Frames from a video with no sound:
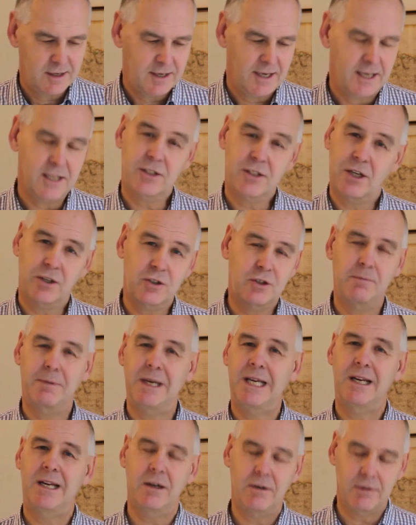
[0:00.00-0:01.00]
And social
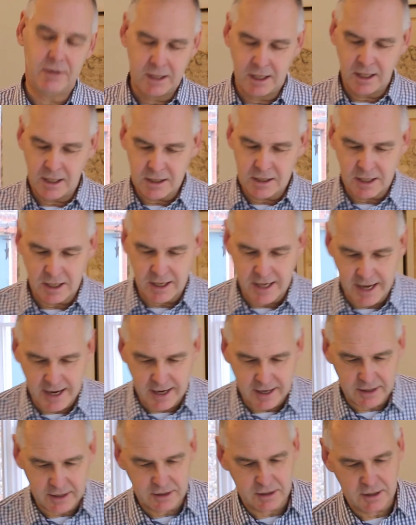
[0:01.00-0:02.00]
media and the
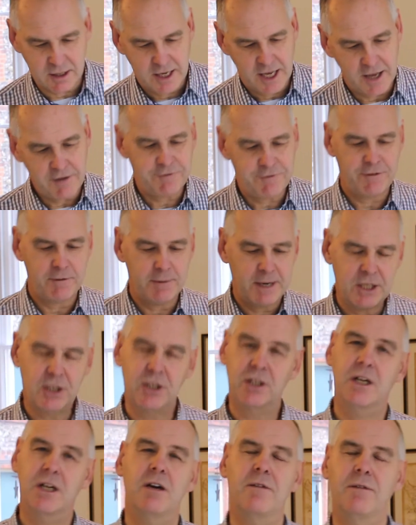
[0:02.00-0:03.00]
internet and
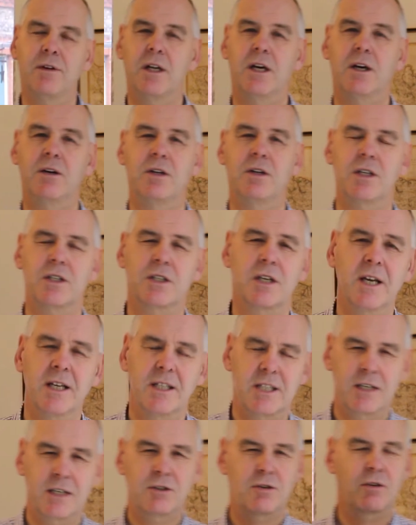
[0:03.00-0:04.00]
information overload has
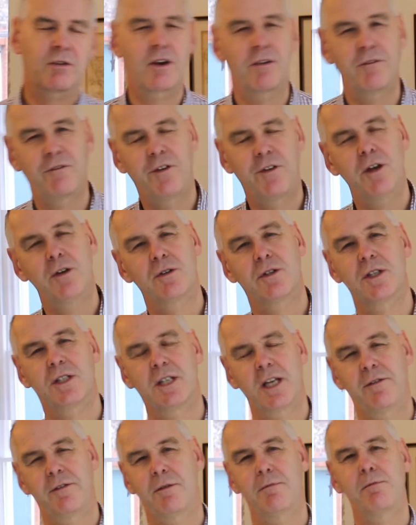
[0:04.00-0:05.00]
seemed to have confused
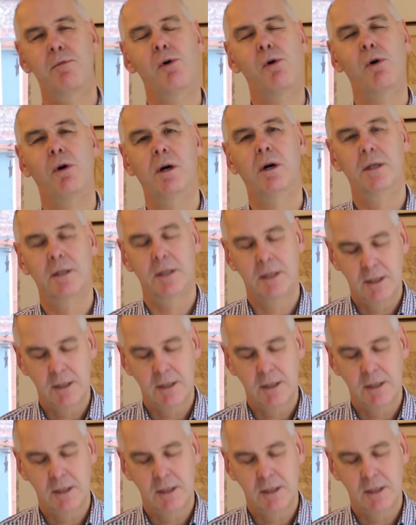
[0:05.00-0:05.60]
us even more.